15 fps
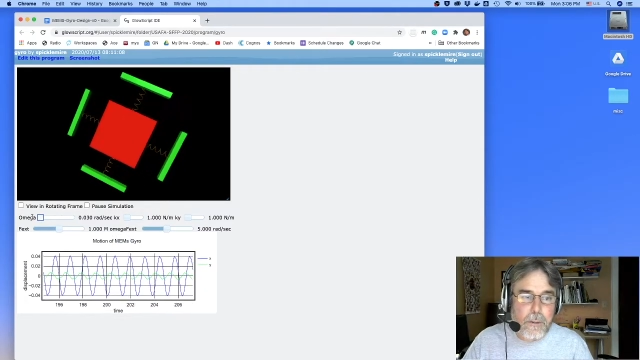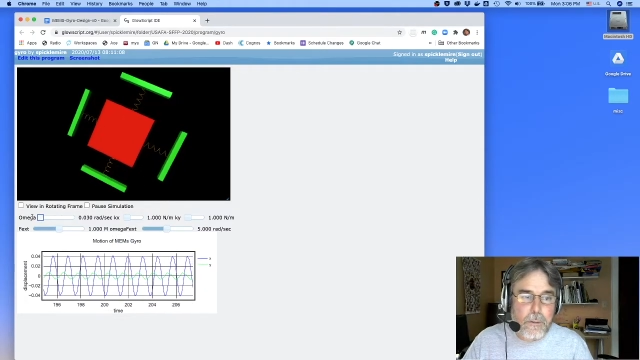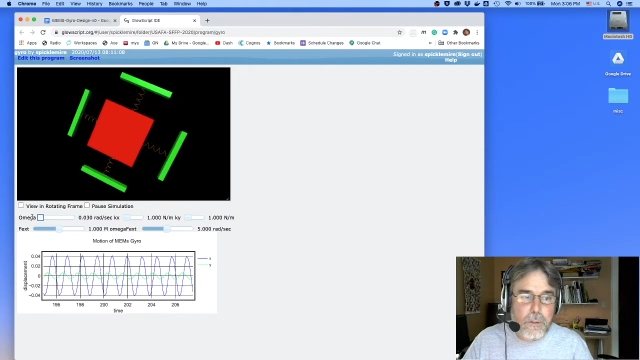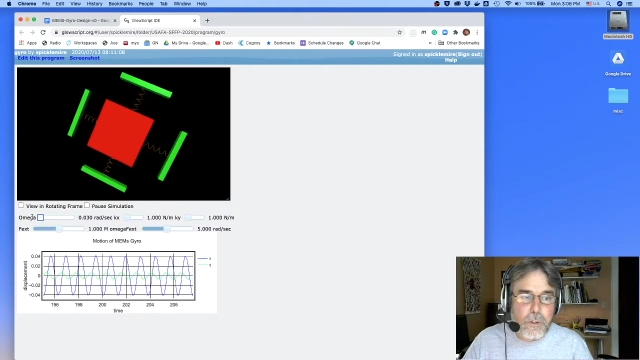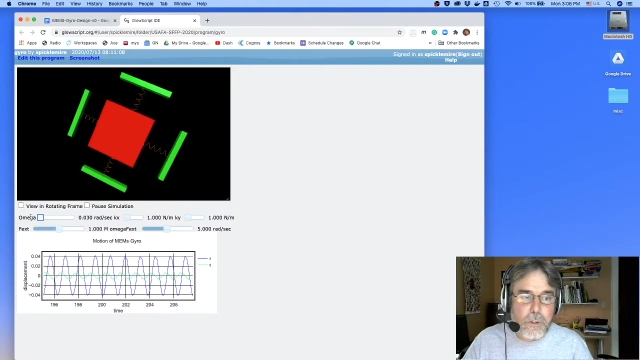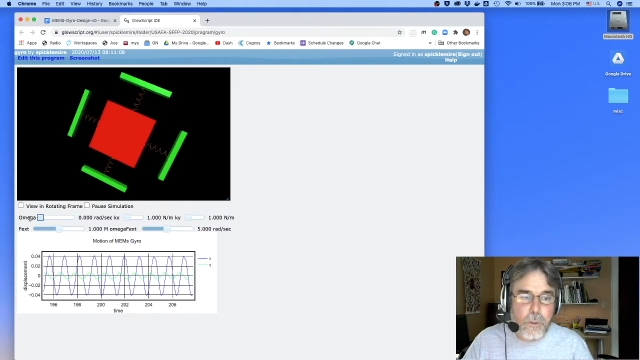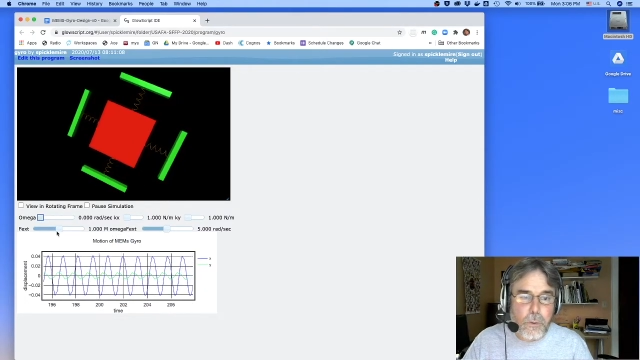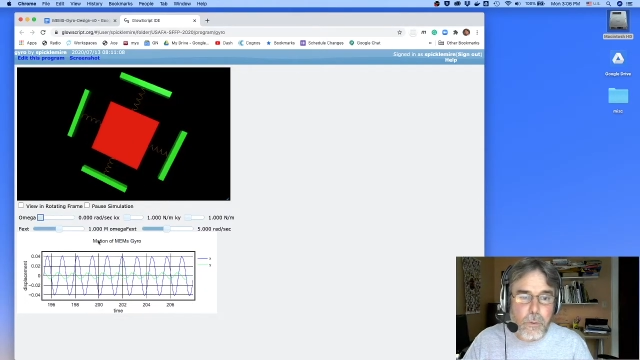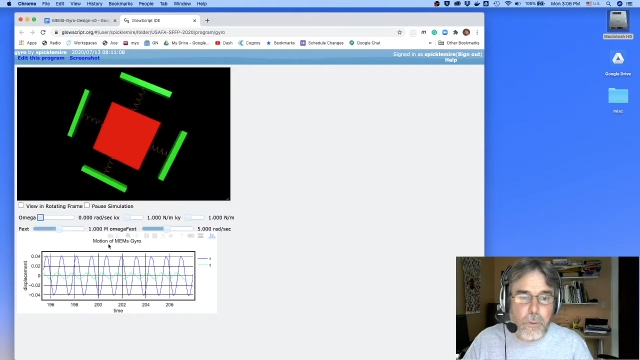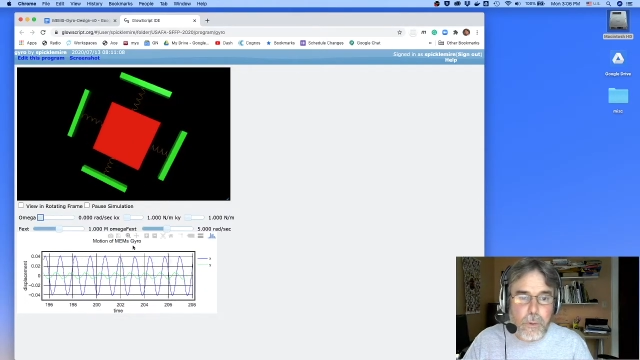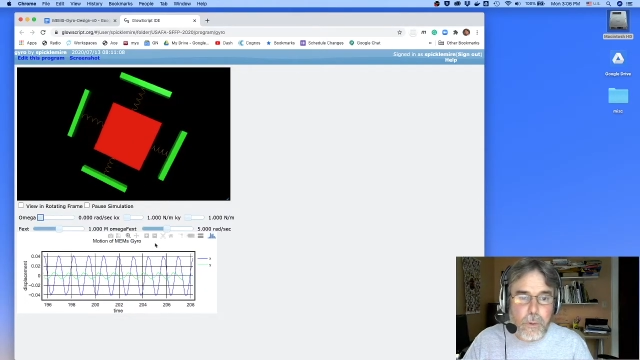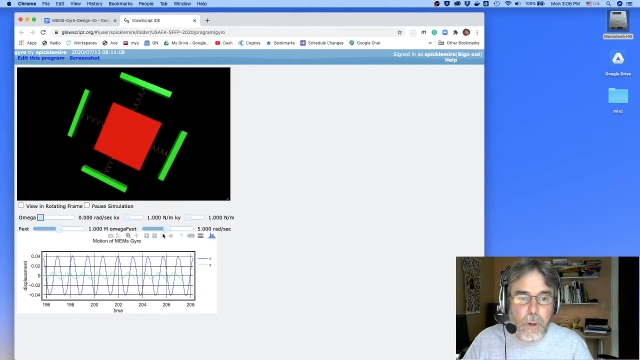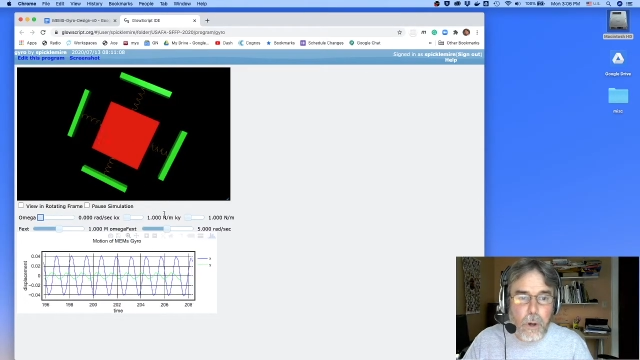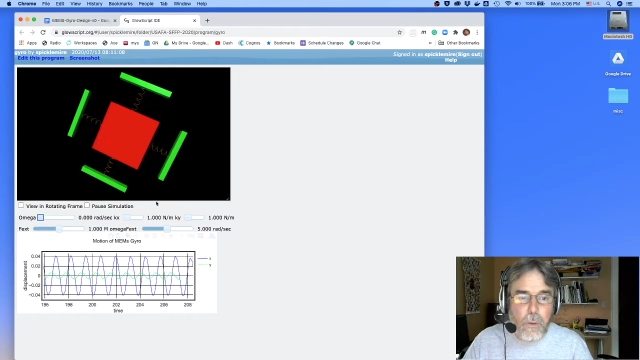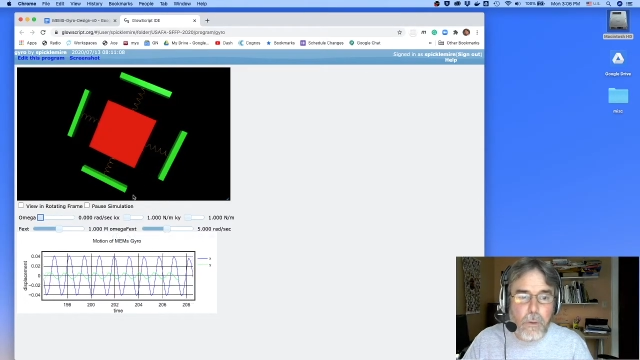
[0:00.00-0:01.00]
So
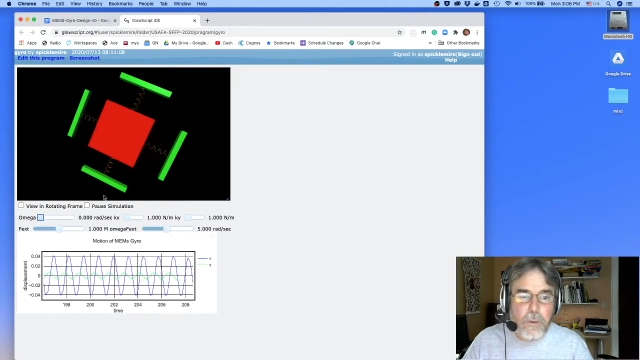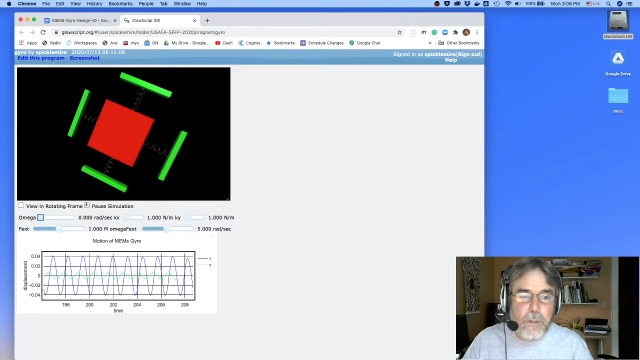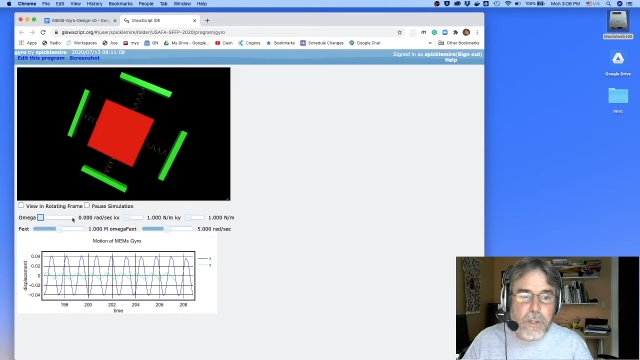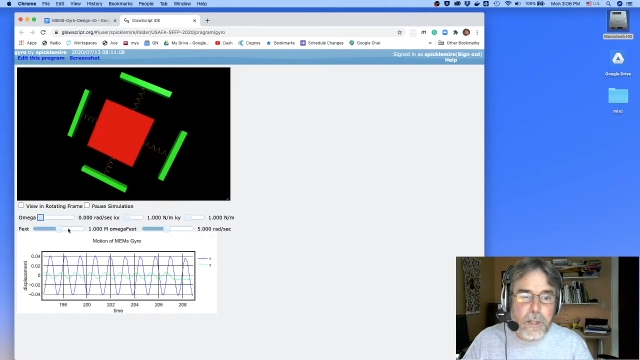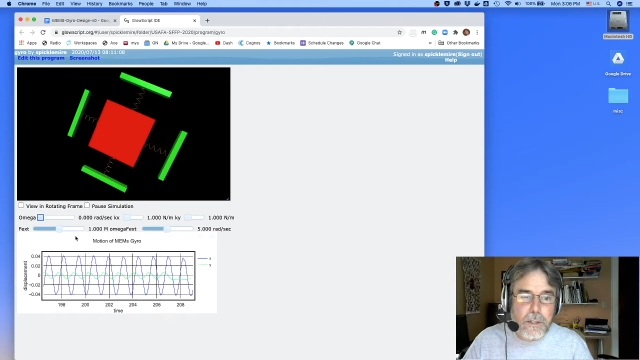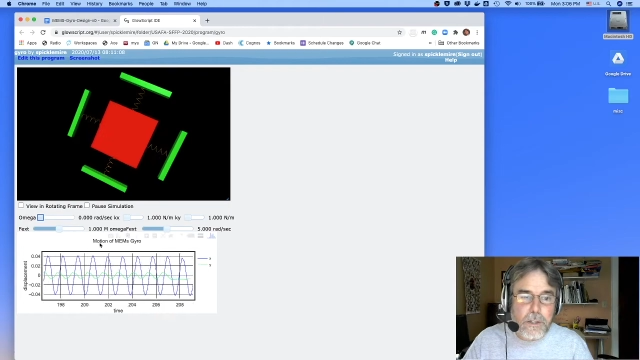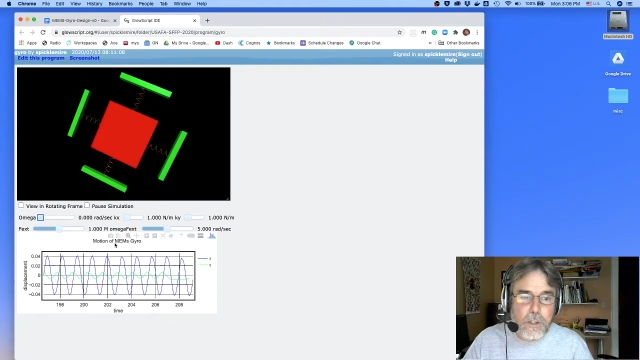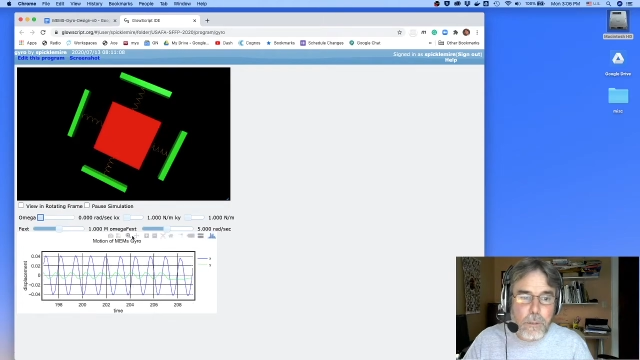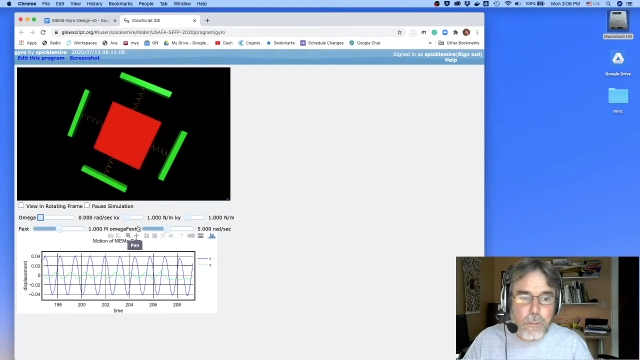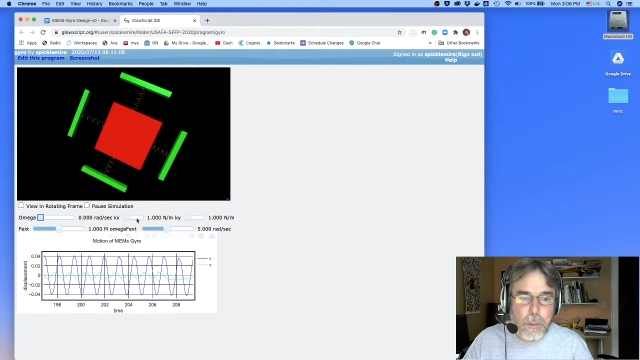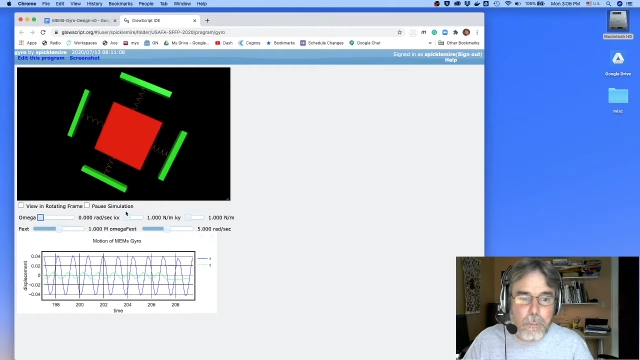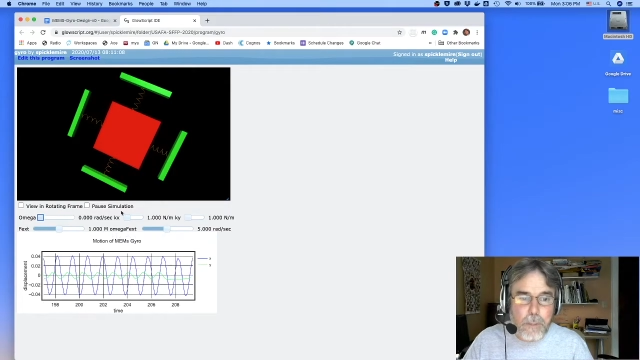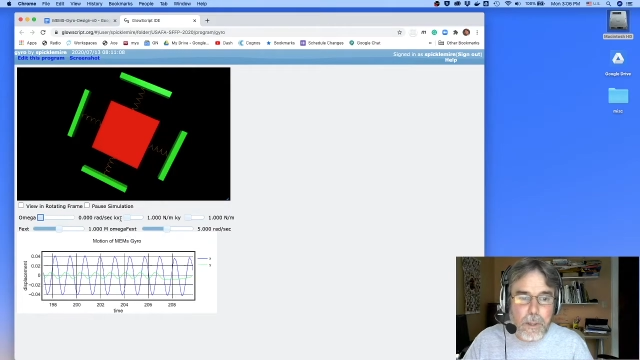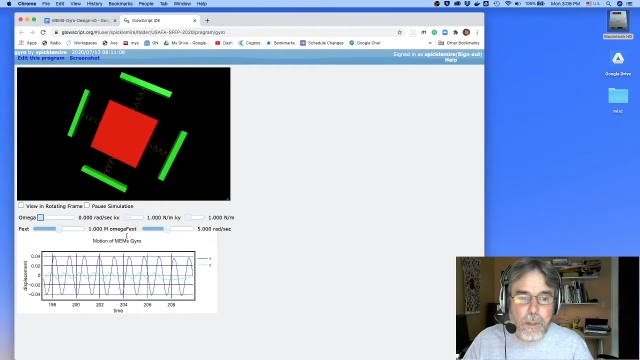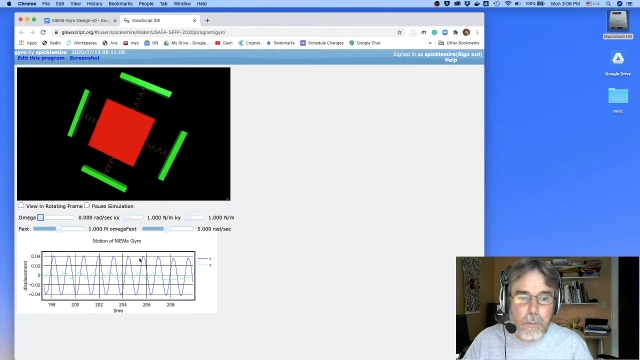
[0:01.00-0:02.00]
all those things can be
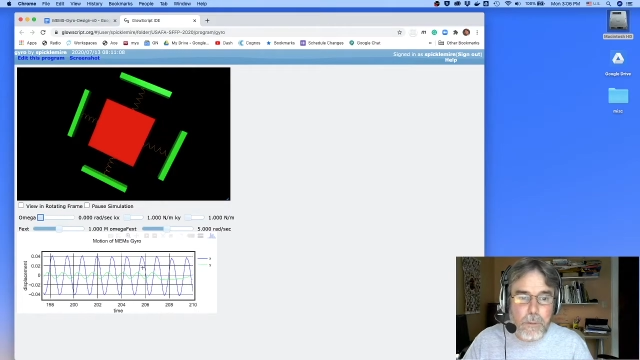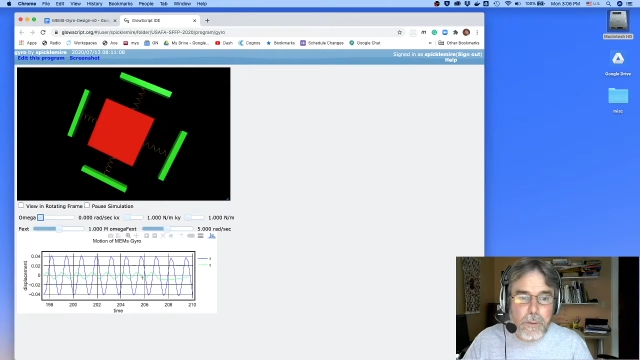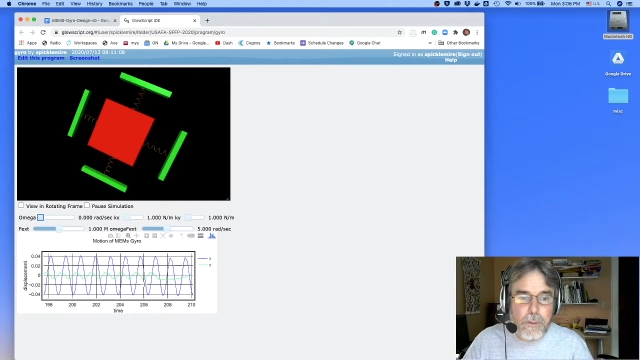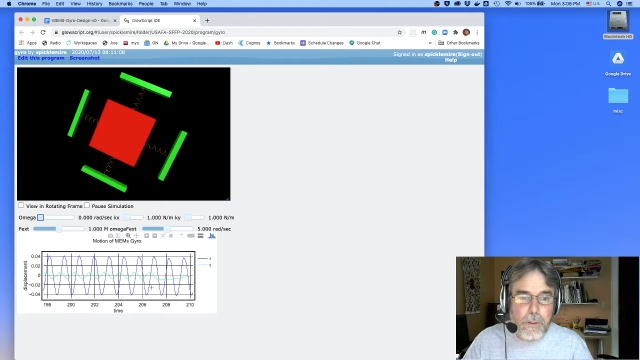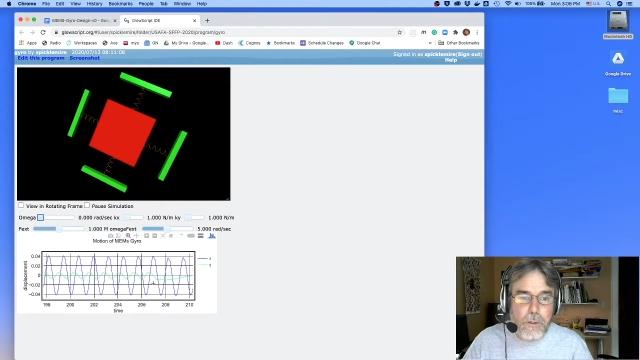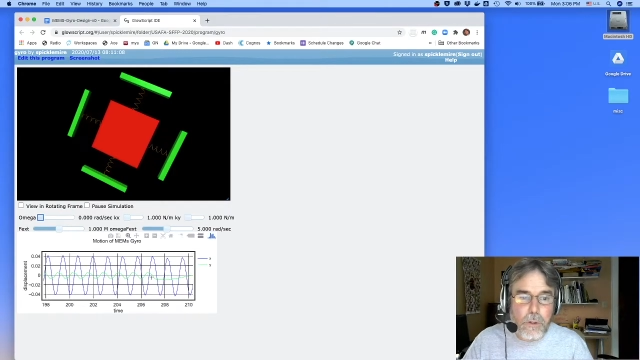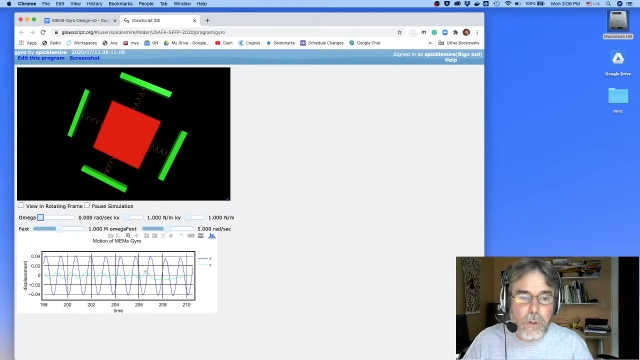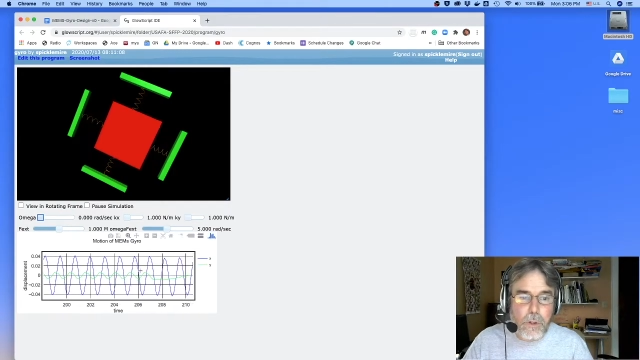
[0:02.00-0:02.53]
played with and you